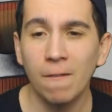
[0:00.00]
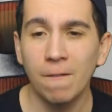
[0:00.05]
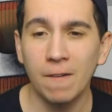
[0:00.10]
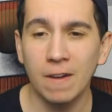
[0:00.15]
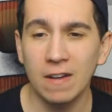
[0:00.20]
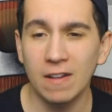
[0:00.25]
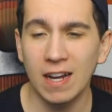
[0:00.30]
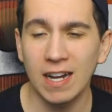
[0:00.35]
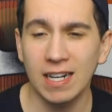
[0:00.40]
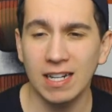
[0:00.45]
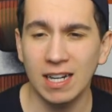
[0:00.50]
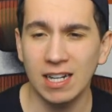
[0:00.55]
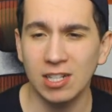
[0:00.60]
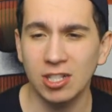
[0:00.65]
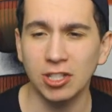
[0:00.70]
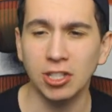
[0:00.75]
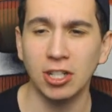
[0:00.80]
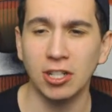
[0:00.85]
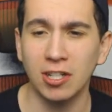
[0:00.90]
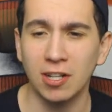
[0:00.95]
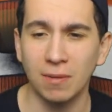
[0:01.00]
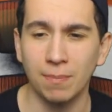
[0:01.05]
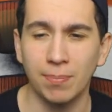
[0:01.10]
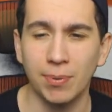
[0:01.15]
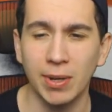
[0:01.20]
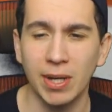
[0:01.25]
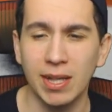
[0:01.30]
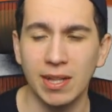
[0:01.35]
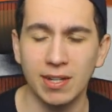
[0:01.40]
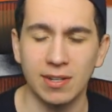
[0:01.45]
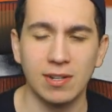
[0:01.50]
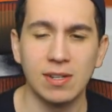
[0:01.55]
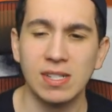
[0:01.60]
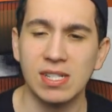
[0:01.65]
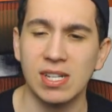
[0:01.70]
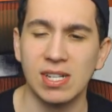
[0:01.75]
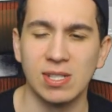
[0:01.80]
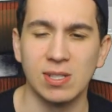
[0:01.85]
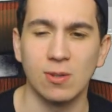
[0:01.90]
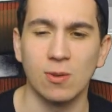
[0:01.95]
feel like I should complete
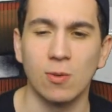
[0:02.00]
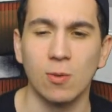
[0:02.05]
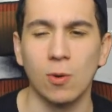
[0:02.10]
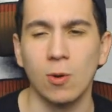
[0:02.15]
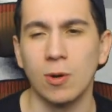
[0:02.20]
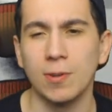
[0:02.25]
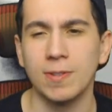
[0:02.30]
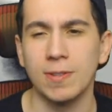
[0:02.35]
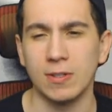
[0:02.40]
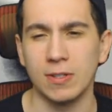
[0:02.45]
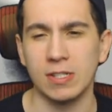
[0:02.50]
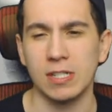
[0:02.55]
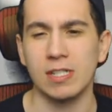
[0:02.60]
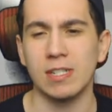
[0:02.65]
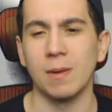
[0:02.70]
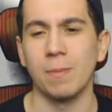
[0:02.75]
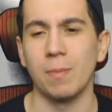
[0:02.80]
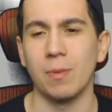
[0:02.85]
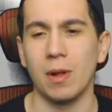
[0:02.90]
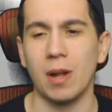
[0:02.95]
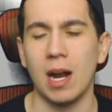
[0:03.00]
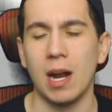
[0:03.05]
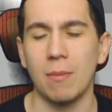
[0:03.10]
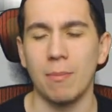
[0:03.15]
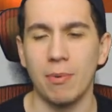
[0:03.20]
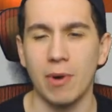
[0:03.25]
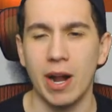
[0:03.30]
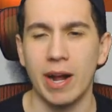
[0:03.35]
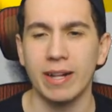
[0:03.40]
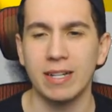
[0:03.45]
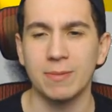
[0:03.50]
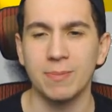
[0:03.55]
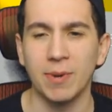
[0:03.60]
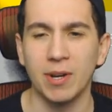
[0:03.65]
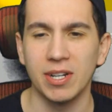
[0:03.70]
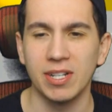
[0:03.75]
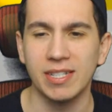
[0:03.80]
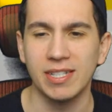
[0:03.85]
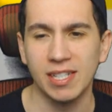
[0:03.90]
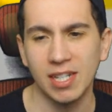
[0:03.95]
those because the rewards are just a bronze
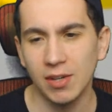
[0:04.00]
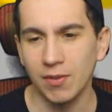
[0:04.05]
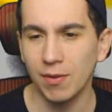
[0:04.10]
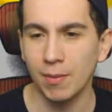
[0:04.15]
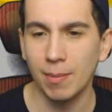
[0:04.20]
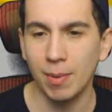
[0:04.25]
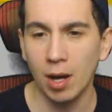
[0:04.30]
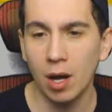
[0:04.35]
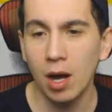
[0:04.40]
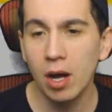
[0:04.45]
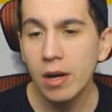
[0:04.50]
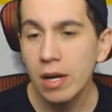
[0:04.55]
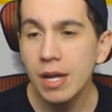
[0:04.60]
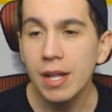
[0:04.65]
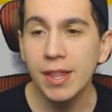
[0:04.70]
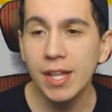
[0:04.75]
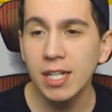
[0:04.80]
ball and a silver ball.